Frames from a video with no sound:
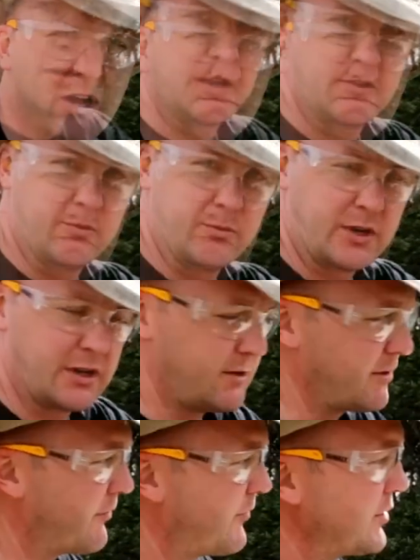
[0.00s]
Alright, so we're going to
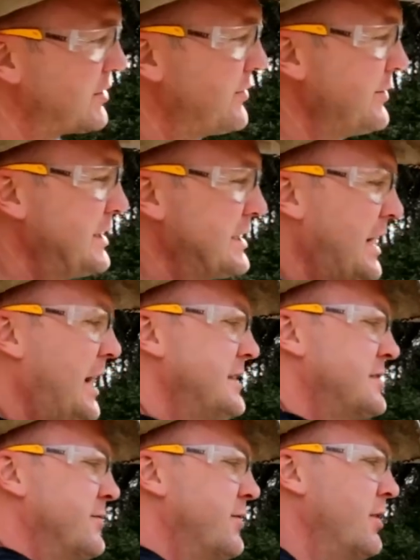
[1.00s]
load our first three
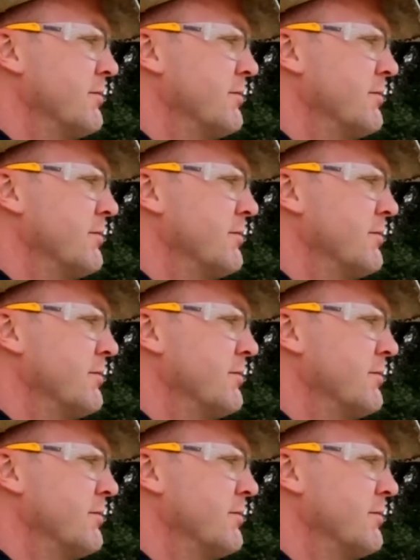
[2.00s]
shots of